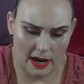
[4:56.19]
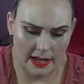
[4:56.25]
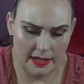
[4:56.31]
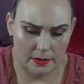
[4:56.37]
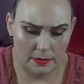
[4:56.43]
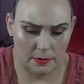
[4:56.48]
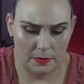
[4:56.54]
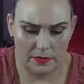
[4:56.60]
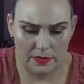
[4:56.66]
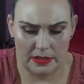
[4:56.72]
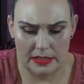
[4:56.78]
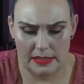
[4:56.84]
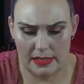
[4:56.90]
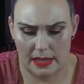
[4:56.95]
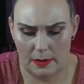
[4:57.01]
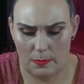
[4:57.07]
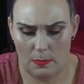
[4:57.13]
I don't know if it
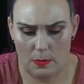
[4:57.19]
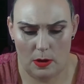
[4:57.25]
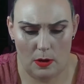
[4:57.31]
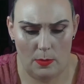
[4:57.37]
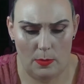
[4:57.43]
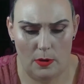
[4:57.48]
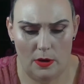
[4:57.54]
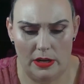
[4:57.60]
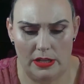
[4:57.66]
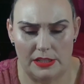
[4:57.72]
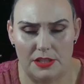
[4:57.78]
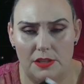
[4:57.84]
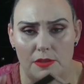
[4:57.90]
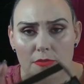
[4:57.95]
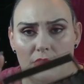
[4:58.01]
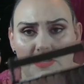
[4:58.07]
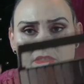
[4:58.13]
is a Walmart
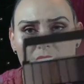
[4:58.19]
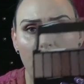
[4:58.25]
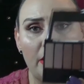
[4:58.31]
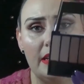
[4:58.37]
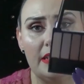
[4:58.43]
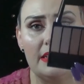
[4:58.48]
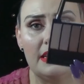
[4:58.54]
exclusive because